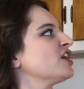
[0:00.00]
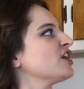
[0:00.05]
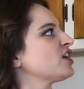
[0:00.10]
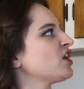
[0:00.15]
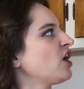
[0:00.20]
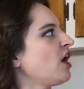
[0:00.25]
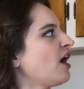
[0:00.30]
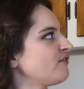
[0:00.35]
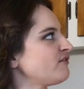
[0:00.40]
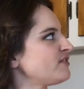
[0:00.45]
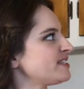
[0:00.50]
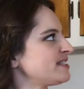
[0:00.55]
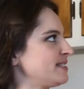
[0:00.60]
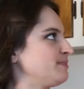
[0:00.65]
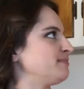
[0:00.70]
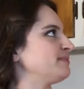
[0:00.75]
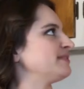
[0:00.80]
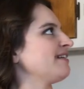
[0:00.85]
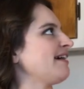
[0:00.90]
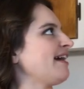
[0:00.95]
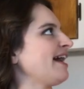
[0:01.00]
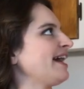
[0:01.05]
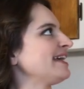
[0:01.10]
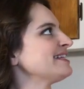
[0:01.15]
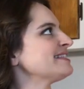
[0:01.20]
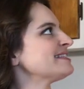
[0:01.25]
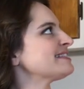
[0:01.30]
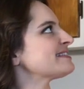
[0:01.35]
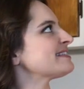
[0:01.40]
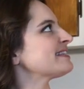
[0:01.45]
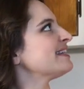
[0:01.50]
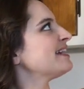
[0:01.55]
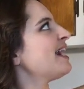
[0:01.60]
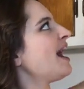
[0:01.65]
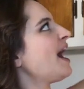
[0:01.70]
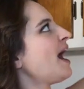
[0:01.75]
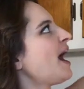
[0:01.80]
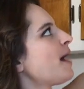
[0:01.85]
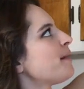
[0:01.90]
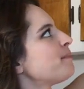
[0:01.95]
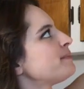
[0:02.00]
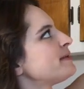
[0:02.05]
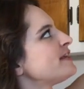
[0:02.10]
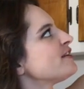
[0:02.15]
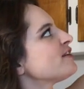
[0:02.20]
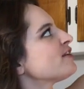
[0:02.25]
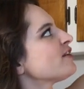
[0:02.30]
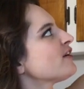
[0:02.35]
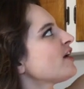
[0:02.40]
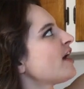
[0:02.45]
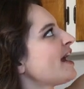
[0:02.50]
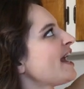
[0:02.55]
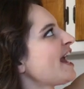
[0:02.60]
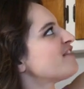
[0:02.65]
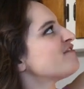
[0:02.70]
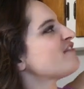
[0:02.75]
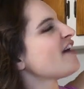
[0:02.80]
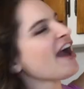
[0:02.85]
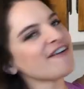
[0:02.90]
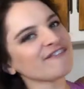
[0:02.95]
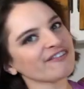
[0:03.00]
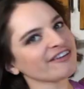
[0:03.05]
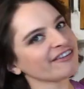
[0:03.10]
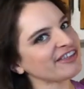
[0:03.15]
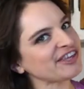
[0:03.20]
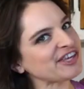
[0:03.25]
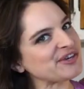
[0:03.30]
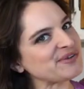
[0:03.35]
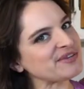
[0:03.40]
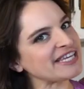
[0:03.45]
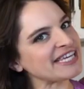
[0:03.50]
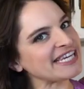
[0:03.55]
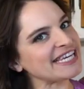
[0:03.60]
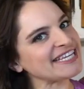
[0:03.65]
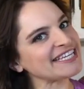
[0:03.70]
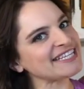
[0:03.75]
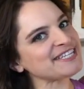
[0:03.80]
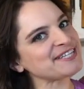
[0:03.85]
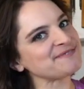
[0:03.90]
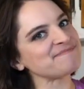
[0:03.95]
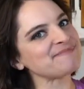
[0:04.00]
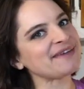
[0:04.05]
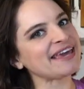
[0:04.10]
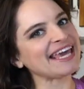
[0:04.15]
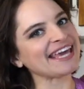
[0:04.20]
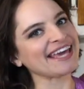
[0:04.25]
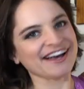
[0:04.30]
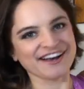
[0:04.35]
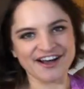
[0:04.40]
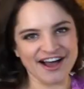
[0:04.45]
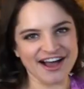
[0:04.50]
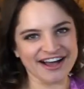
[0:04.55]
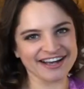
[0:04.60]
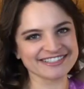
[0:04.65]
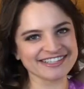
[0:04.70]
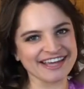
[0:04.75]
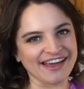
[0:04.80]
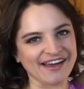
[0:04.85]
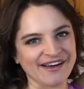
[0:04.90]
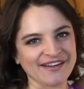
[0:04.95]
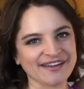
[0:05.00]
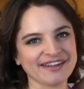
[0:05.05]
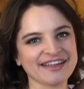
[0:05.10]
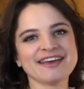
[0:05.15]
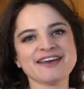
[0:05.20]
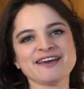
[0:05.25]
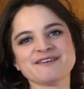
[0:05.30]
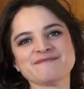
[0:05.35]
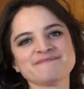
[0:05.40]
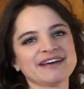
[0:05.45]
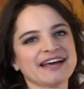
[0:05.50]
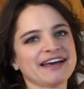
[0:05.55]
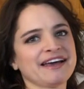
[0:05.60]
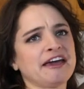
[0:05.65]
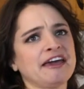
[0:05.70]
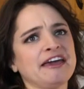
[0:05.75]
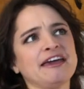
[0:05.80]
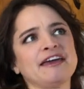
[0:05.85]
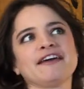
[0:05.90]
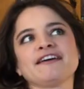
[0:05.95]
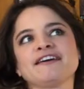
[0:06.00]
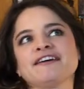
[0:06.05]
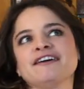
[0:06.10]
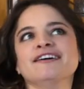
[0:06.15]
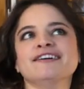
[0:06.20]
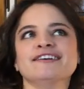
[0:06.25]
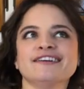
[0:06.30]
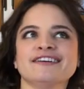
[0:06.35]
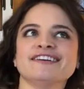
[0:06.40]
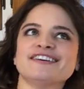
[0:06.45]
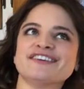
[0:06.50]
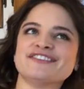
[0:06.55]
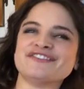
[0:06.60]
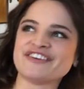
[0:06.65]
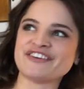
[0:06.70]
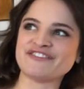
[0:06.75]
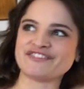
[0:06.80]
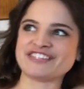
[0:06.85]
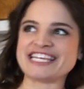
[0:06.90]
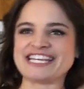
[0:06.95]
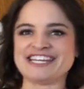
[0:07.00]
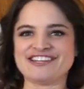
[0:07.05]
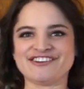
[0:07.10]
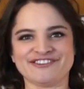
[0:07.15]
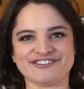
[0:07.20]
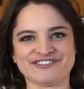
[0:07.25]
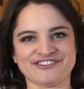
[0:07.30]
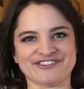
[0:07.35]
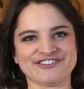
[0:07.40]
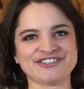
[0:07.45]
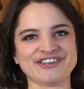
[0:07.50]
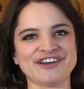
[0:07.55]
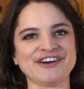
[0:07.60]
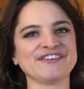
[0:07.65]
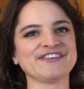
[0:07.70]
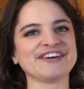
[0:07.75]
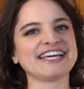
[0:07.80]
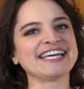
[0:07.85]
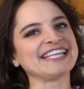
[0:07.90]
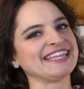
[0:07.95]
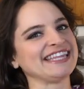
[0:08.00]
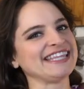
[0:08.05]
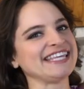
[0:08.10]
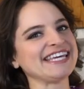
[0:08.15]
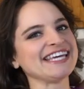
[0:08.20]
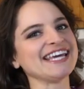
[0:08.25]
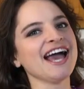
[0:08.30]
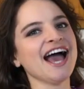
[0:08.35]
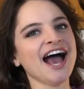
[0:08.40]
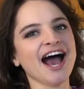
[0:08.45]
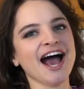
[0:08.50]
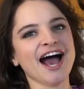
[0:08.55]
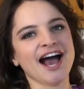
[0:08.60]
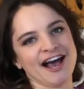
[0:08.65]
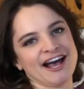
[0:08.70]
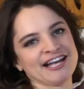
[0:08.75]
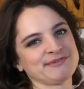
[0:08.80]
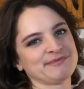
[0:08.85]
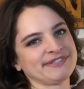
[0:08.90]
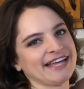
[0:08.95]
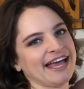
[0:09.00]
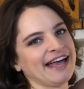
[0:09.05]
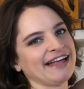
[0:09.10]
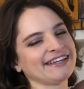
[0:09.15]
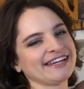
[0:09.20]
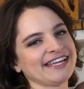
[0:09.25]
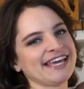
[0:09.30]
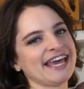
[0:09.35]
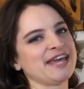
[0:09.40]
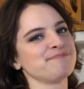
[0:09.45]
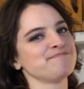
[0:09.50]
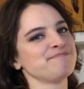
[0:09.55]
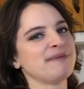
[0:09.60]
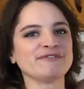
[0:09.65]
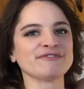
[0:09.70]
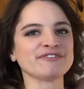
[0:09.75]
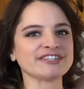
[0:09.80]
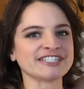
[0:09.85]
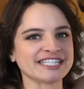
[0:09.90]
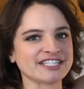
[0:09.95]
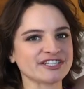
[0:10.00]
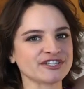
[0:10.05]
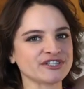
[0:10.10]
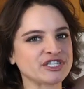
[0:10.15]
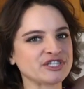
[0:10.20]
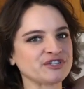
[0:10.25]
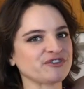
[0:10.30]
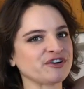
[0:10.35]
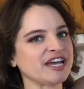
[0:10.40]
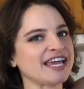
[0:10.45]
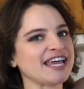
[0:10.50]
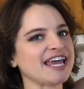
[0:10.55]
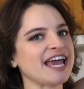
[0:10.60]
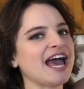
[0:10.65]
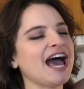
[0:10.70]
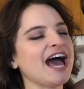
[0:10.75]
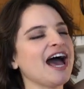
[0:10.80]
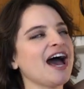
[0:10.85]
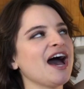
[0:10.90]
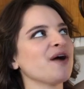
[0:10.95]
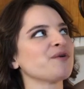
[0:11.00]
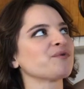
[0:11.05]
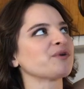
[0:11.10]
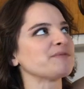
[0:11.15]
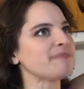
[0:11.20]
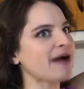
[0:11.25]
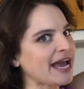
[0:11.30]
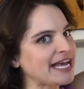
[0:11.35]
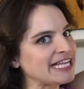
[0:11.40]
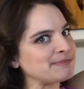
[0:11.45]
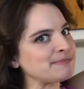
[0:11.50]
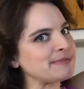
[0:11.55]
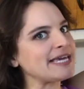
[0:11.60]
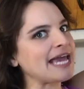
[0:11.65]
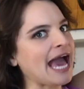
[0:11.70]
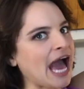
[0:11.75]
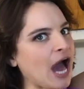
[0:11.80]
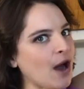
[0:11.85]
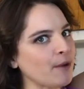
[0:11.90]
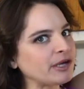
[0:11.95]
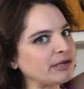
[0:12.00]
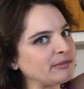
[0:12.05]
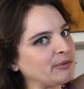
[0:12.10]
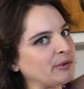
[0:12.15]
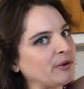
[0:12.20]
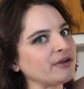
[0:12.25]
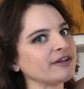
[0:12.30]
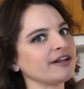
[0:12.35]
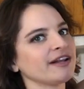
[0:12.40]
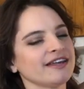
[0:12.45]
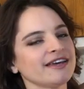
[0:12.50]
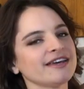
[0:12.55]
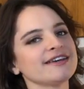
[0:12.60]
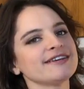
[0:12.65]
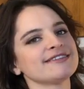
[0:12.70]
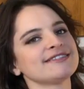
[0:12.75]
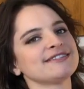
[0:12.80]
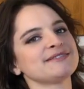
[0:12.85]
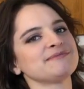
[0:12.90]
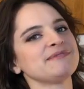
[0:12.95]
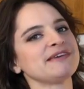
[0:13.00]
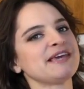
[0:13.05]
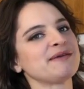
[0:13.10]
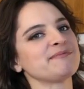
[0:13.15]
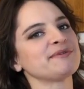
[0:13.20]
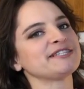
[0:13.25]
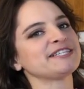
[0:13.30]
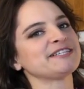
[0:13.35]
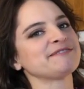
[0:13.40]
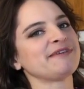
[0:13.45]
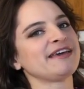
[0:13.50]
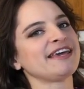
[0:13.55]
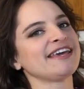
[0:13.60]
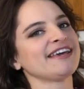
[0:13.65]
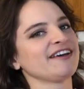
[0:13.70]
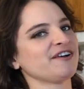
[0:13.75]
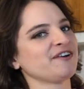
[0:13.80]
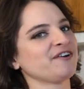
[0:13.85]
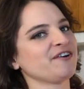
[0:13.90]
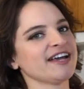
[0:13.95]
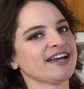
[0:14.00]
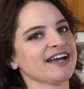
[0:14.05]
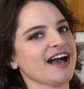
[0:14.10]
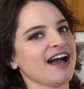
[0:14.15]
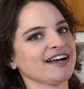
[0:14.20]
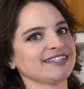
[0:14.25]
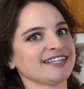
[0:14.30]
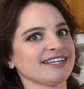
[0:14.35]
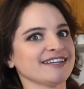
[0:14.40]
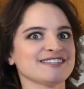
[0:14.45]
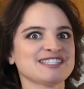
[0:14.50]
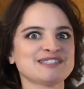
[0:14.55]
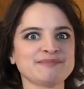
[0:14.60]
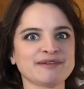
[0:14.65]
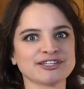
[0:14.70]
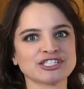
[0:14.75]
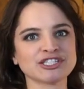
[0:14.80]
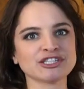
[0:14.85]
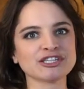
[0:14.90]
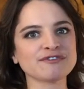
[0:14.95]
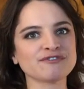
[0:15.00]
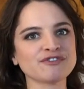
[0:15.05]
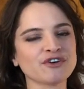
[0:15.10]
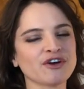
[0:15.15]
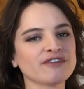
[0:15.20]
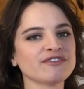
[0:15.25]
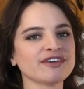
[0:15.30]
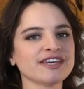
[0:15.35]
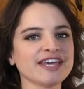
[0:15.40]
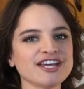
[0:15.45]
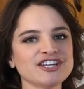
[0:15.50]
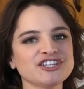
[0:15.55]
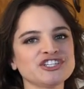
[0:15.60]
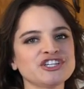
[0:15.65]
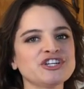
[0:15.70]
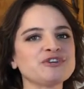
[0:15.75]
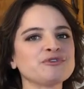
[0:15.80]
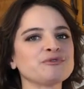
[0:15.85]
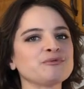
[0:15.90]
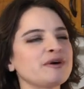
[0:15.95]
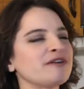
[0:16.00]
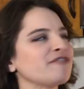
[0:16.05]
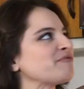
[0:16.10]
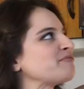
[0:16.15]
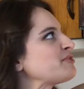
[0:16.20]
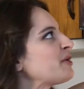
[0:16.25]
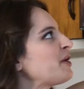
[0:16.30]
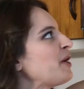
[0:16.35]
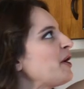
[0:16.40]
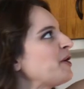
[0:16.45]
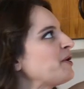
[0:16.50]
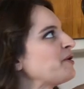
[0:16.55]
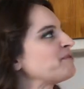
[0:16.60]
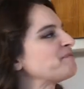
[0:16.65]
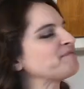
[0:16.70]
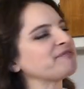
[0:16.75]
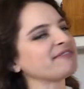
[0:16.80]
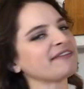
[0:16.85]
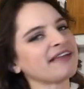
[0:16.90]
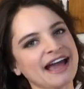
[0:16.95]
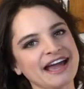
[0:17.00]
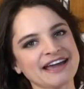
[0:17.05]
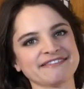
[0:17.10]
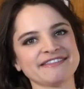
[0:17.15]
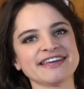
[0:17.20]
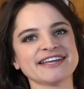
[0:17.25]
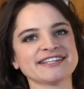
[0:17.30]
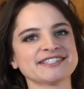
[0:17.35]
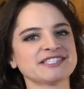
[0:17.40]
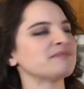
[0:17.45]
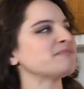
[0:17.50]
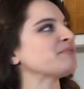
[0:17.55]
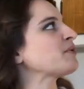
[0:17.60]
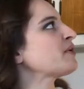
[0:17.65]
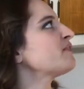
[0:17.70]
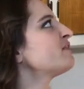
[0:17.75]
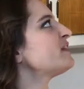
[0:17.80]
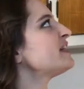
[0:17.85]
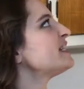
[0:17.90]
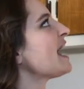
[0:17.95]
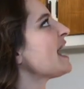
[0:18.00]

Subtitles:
coffee supplies. Up here, I have everything you need to make a cocktail. My 15 years or so in the hospitality and beverage industry reminds me how important it is to be able to make a great cocktail, especially if you're on vacation or away from your home. I think it's an important thing